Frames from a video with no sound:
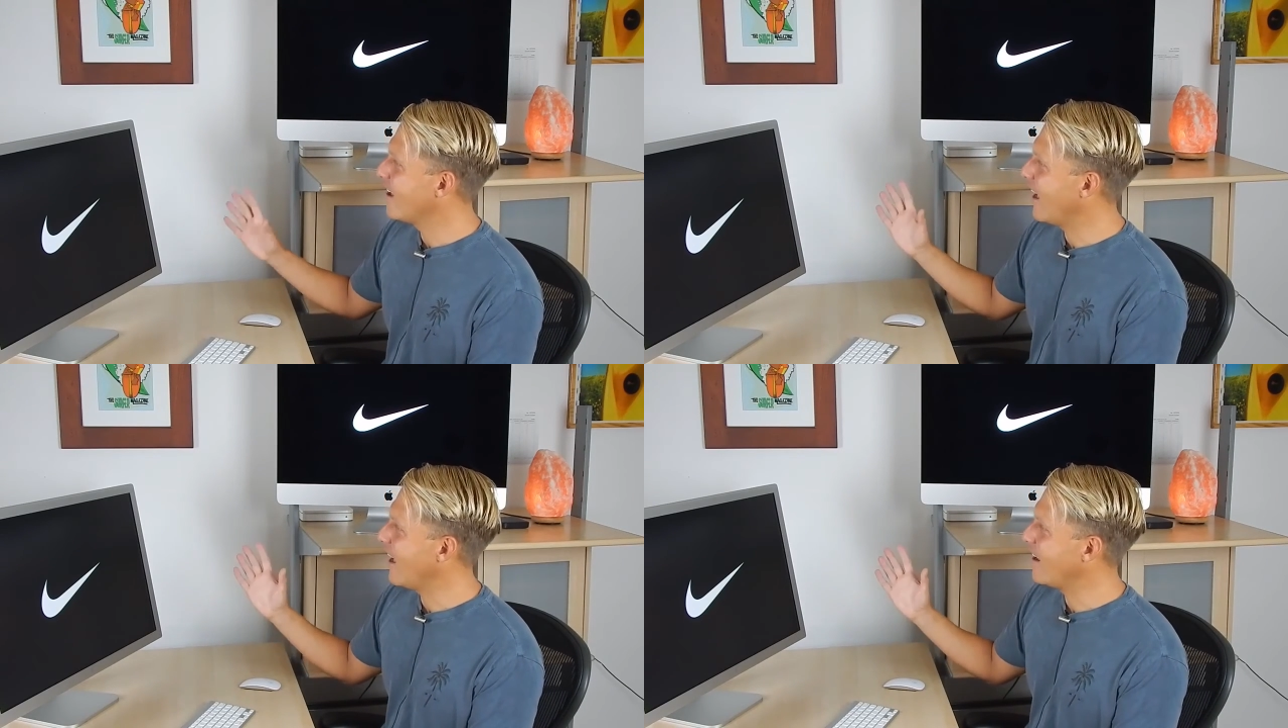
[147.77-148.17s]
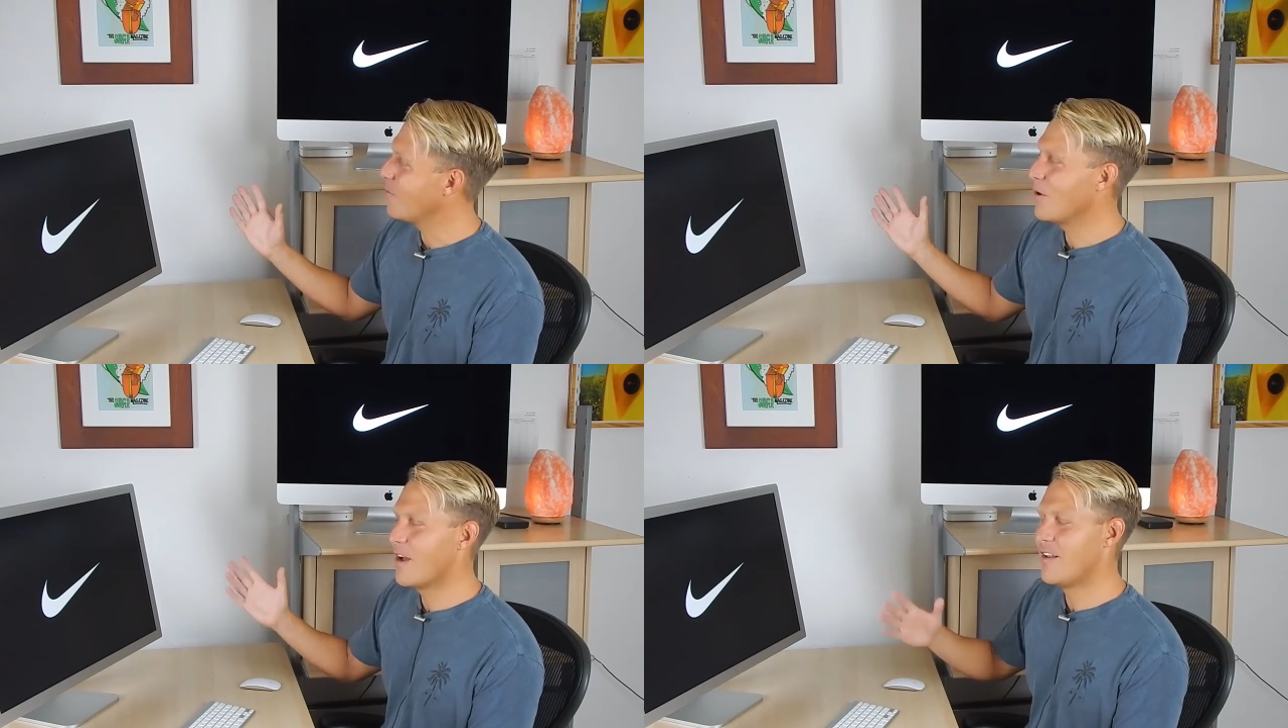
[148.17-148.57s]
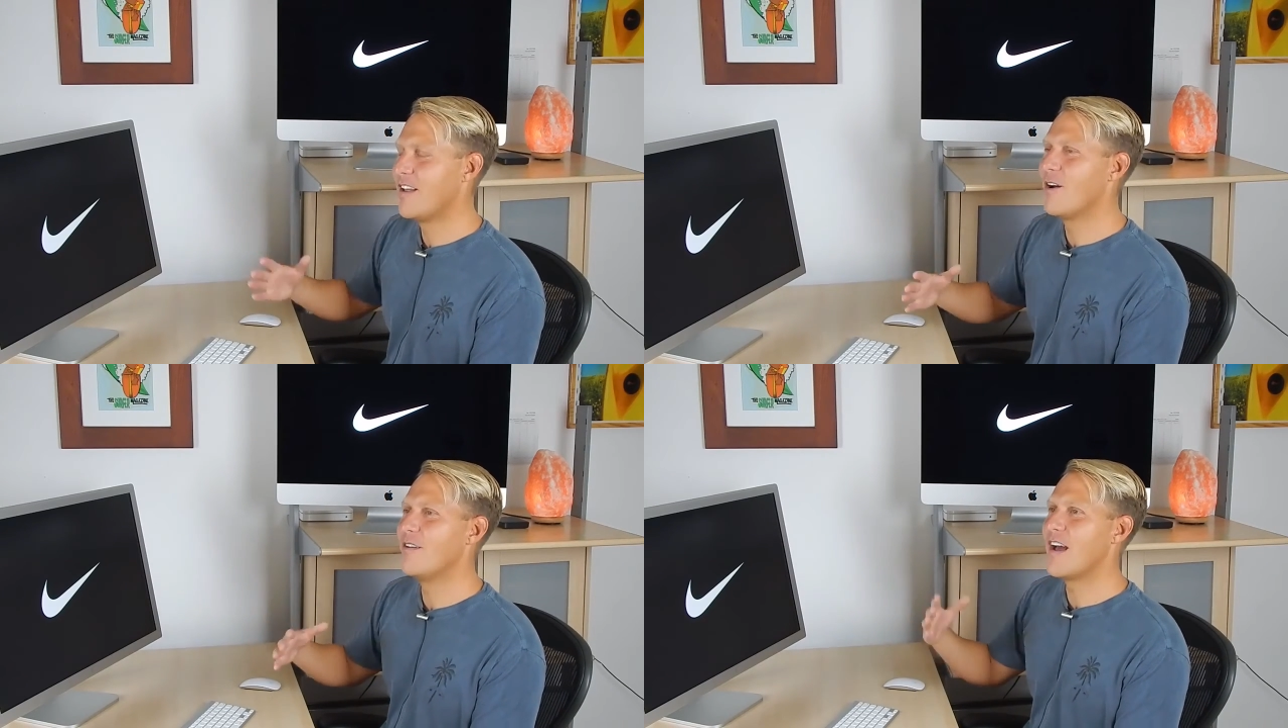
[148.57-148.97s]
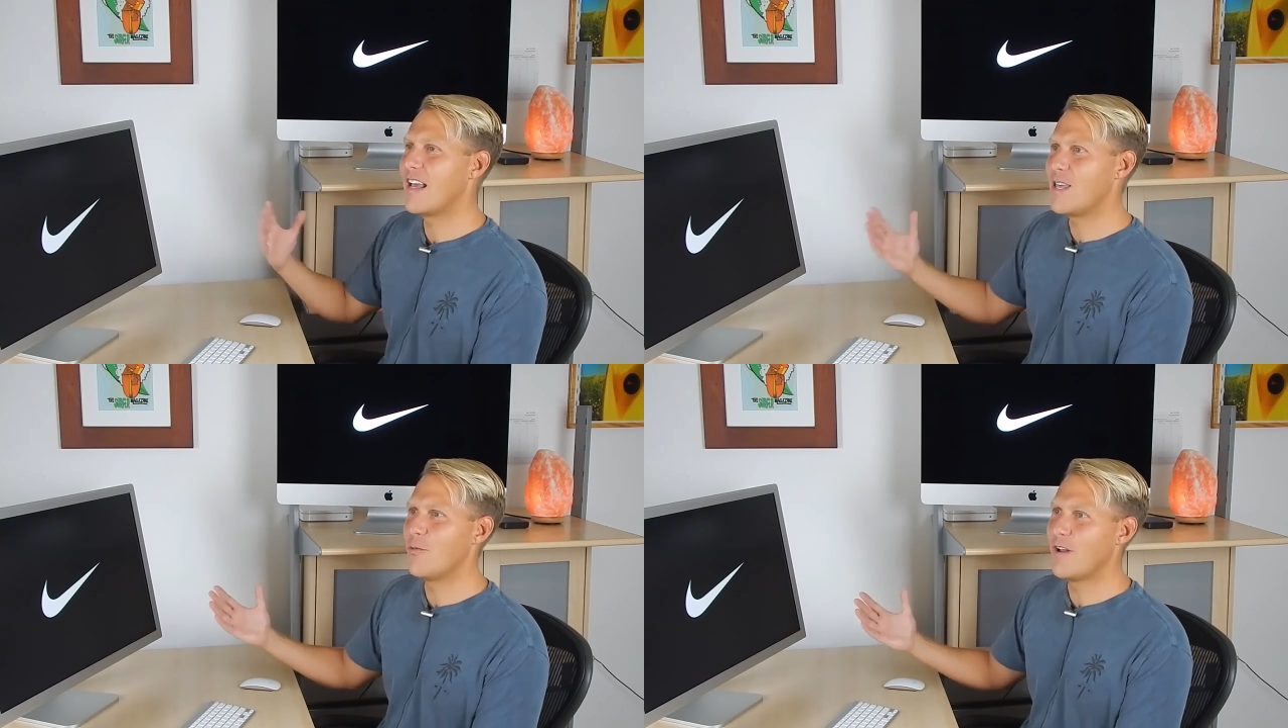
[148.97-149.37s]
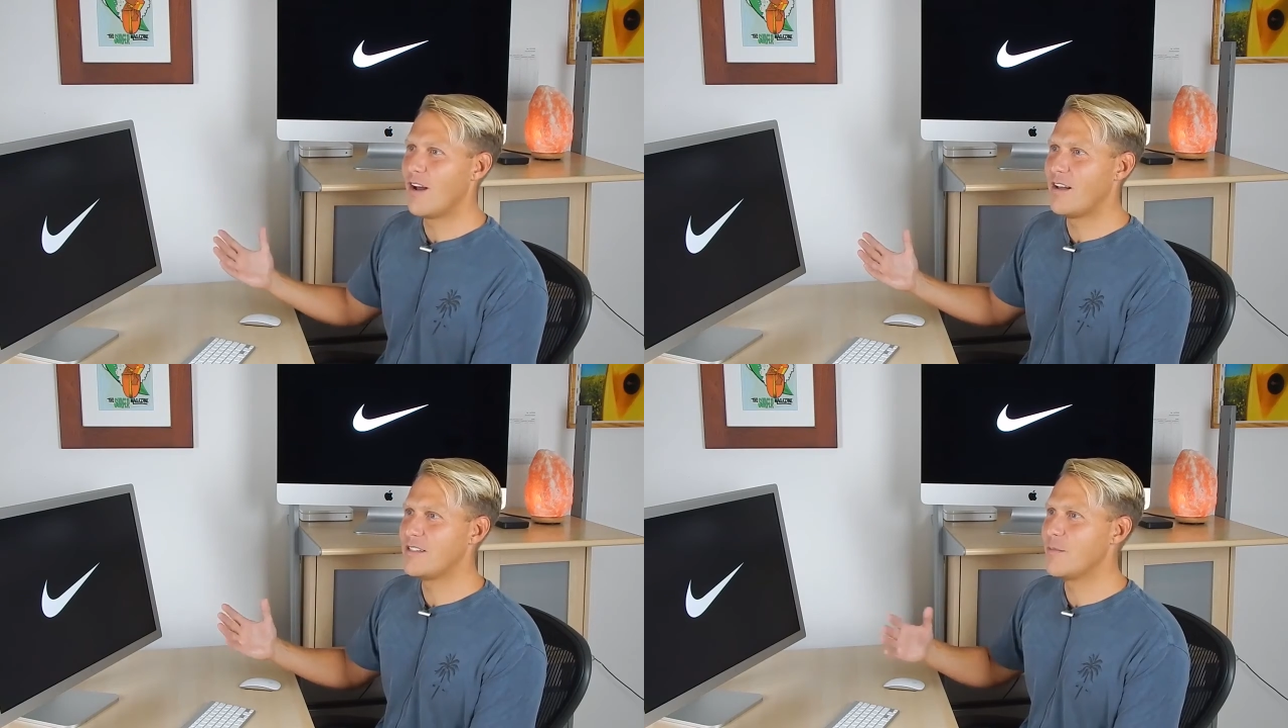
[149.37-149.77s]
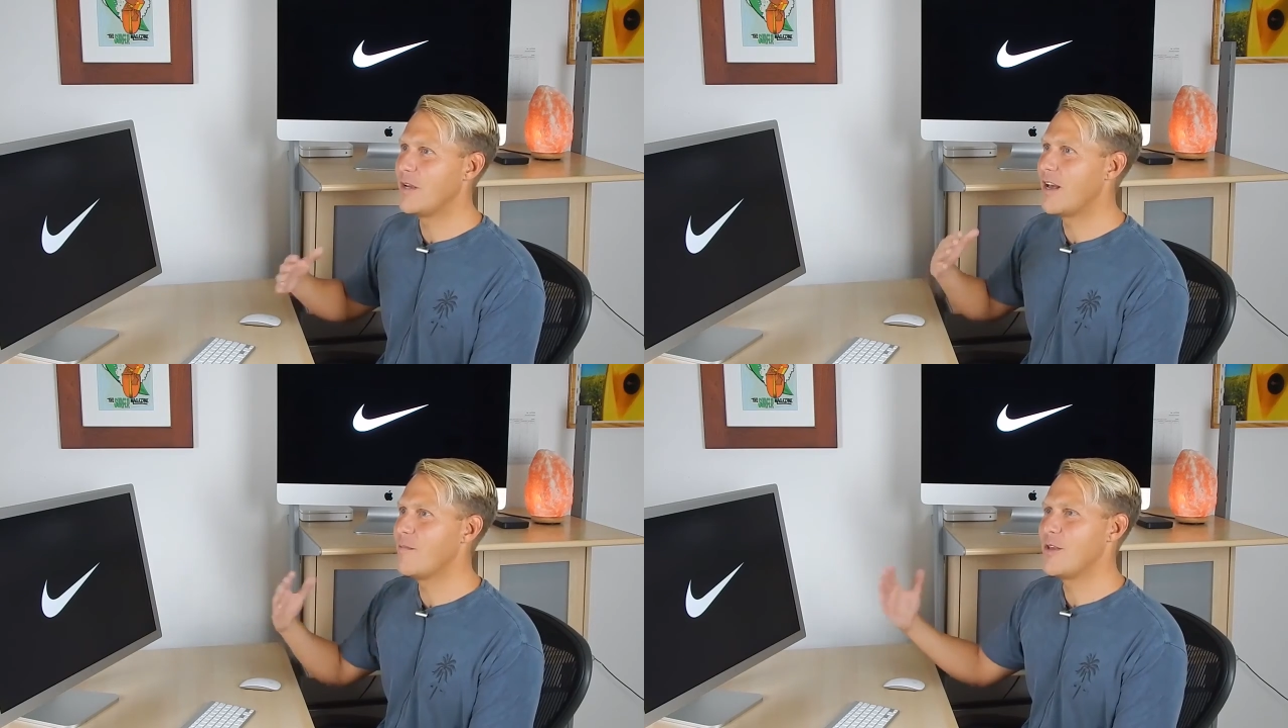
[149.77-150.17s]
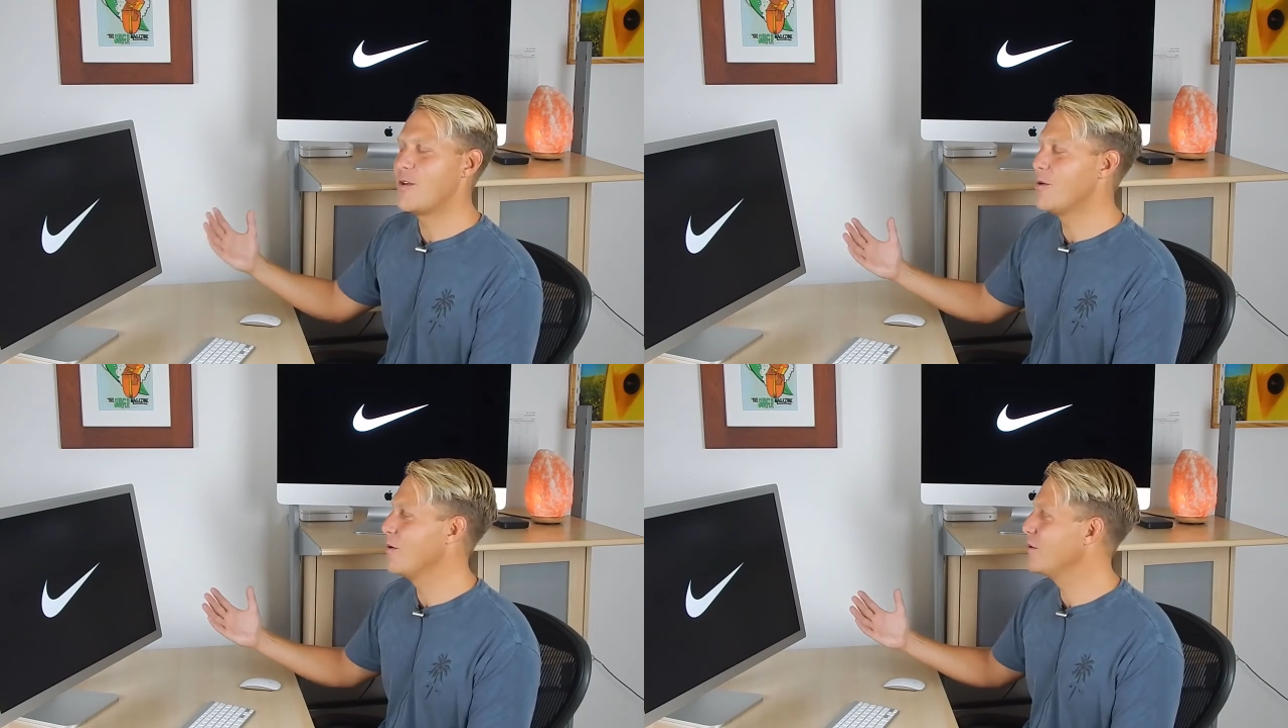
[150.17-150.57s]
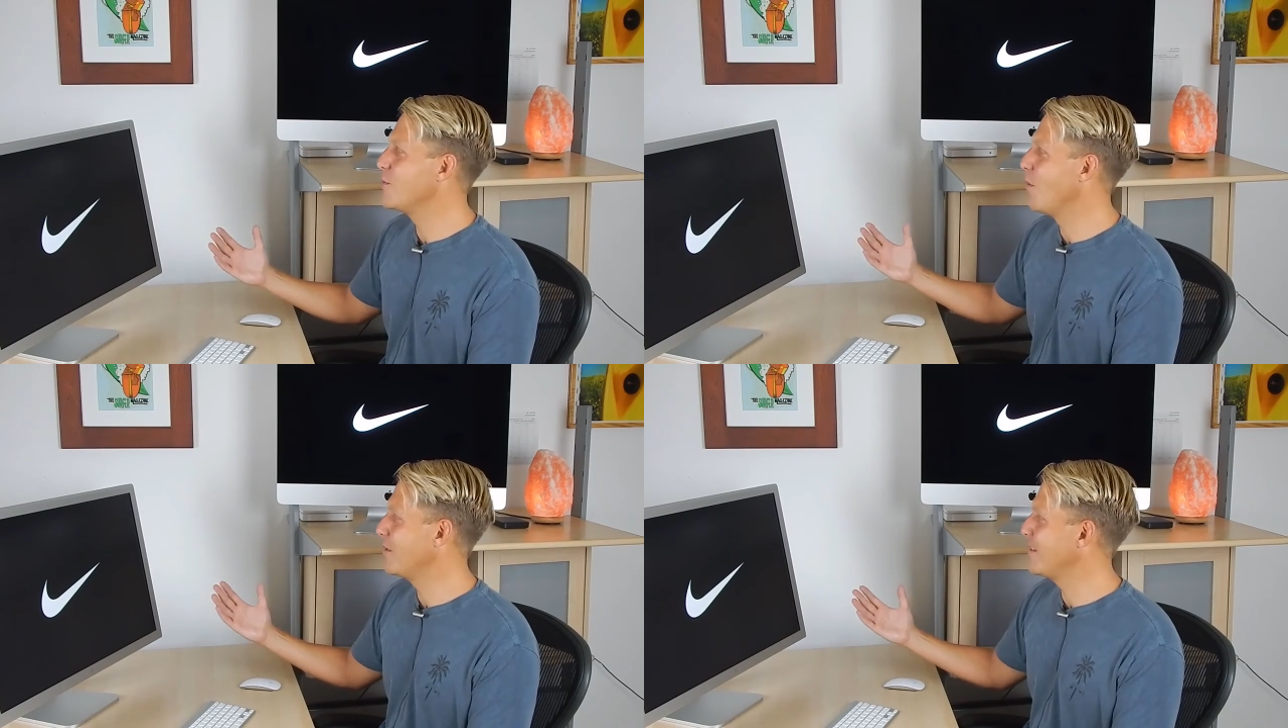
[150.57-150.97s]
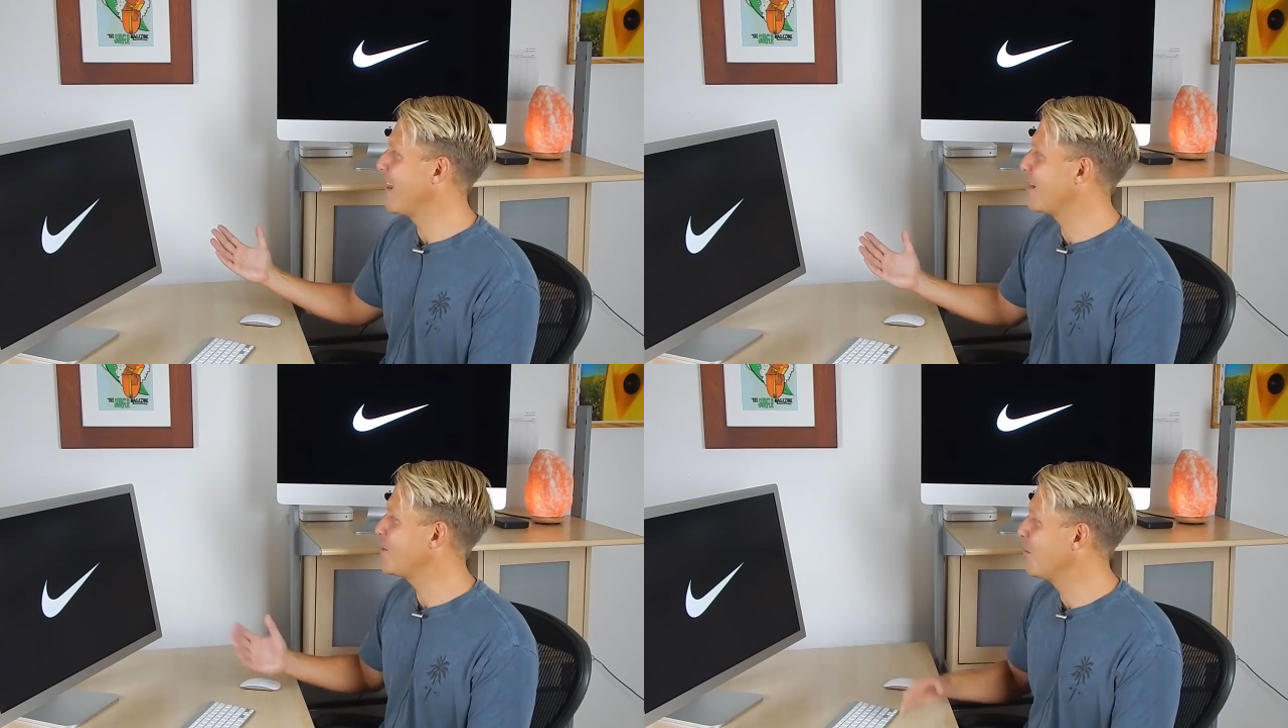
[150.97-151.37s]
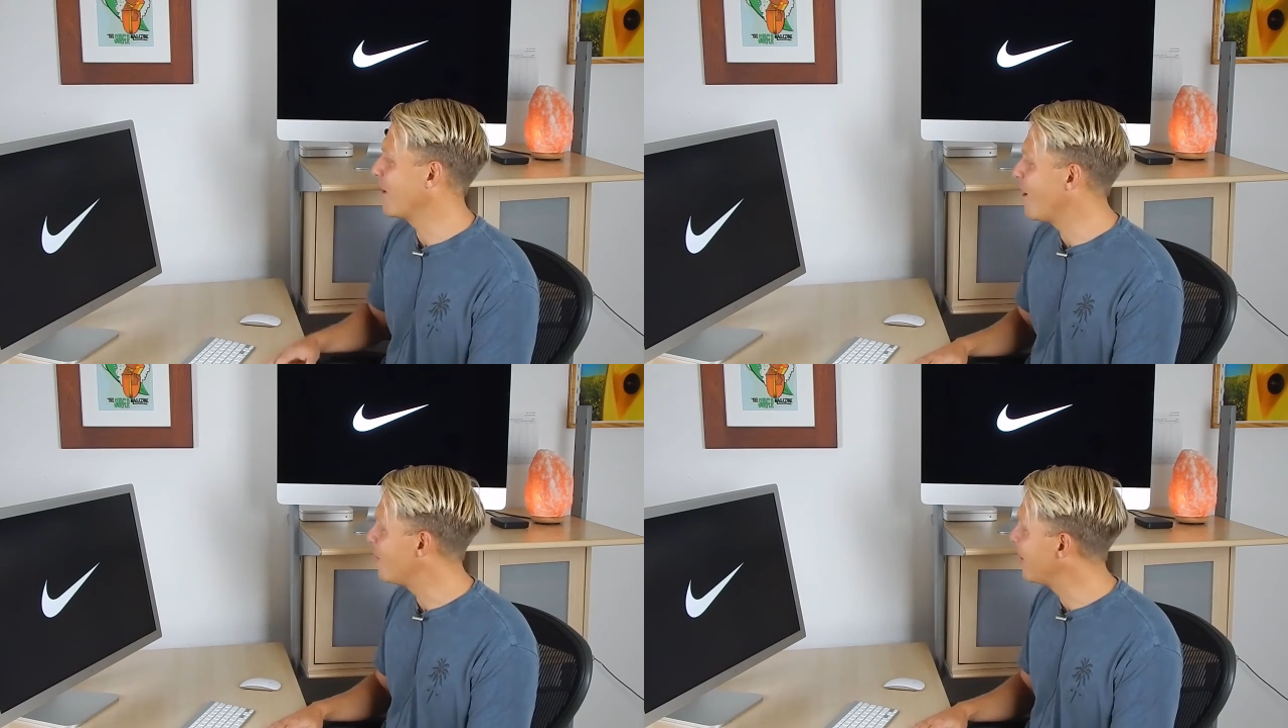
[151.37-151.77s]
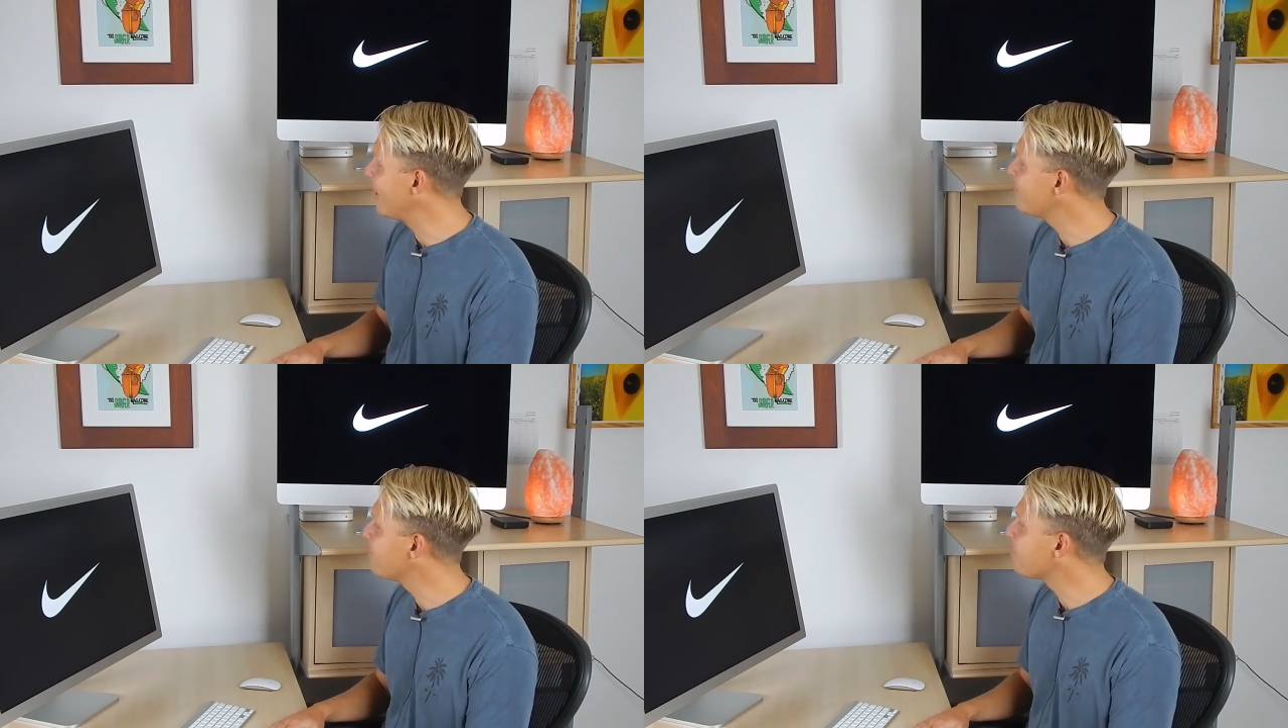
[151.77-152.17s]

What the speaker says: And we all know Nike went on to become a huge multinational company.